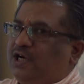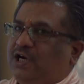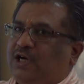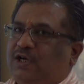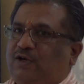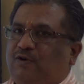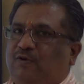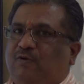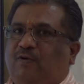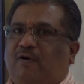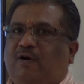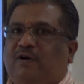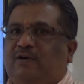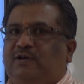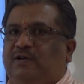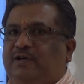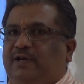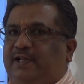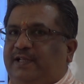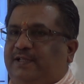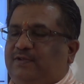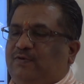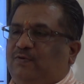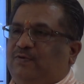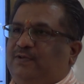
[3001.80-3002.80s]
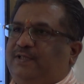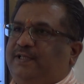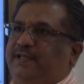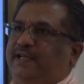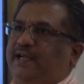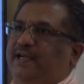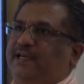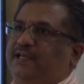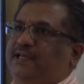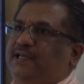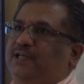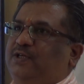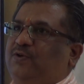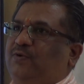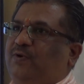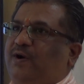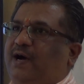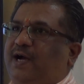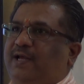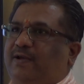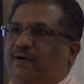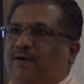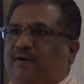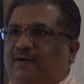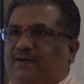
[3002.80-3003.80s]
do not dissociate into
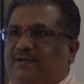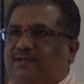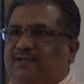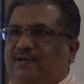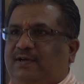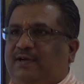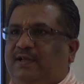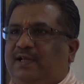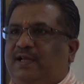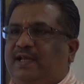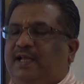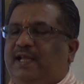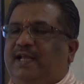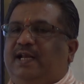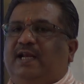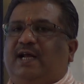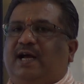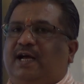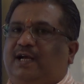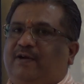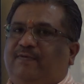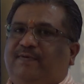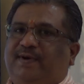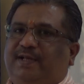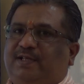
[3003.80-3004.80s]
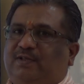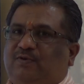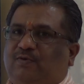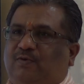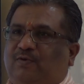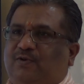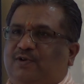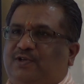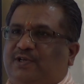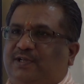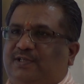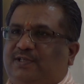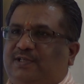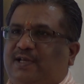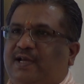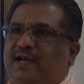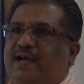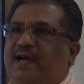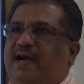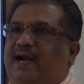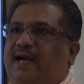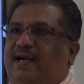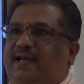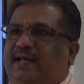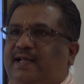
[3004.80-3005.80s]
ions in aqueous solutions,
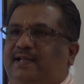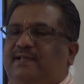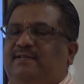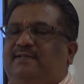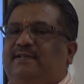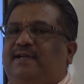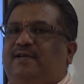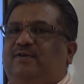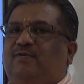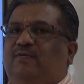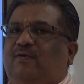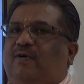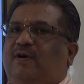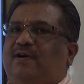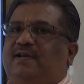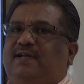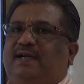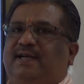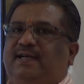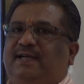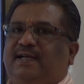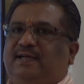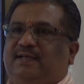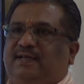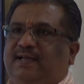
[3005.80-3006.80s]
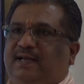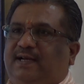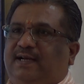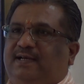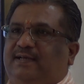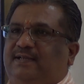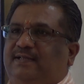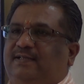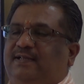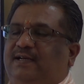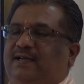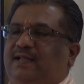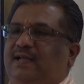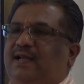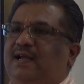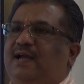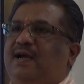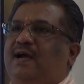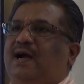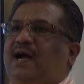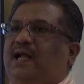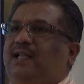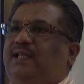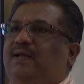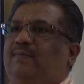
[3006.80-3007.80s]
and hence they do not conduct electricity
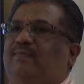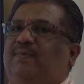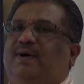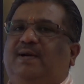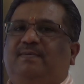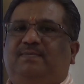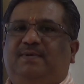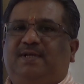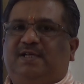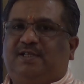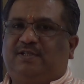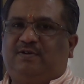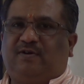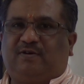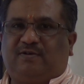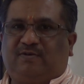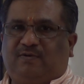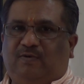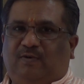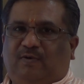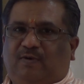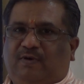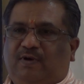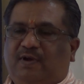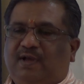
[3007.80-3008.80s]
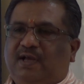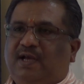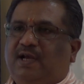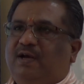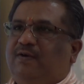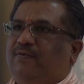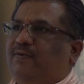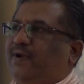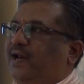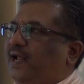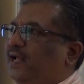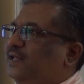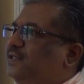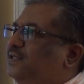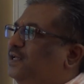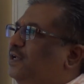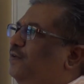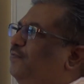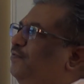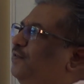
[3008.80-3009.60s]
and the bulb does not glow. Whereas if